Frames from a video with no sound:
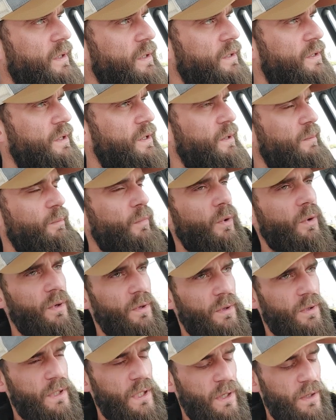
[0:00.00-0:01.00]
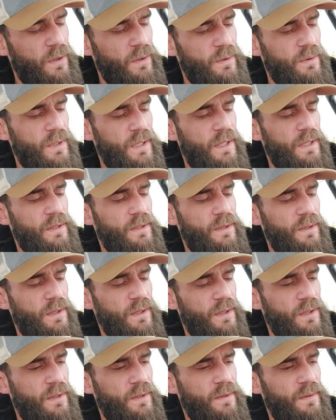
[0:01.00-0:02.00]
your moral code, into
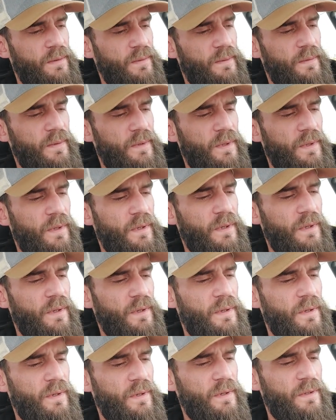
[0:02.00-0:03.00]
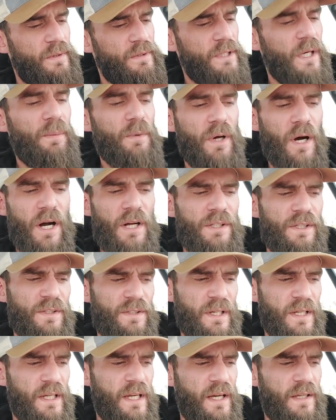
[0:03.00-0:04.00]
your subconscious,
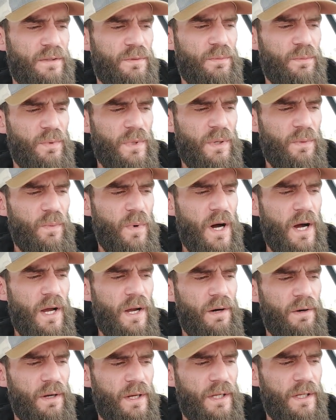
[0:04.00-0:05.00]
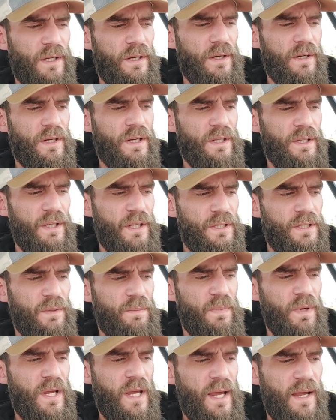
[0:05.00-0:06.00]
I guess, rewiring your conditioned
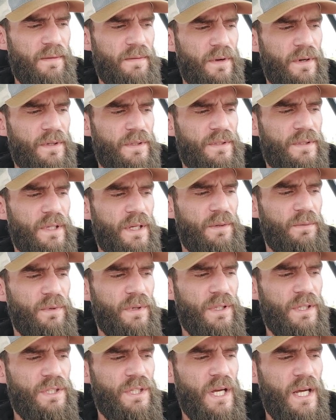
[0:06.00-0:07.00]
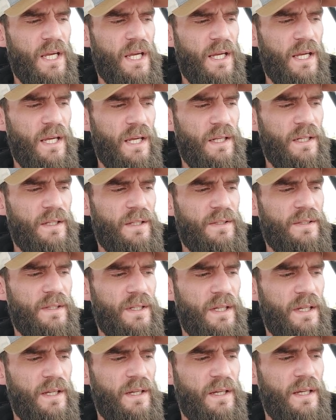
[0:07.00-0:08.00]
behaviors, and really checking in to
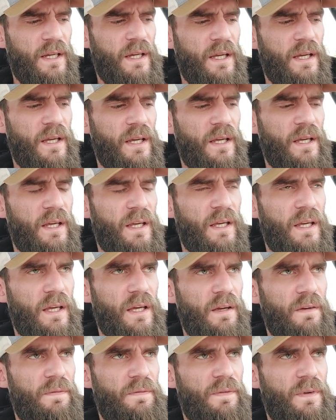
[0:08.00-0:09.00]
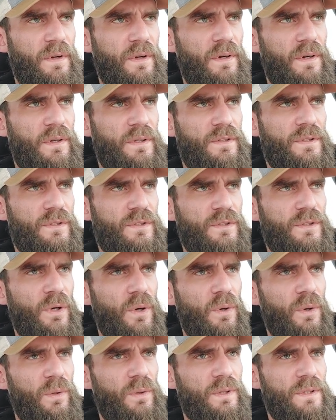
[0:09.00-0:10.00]
see if your
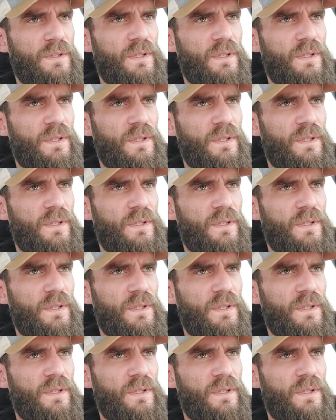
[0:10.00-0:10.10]
soul is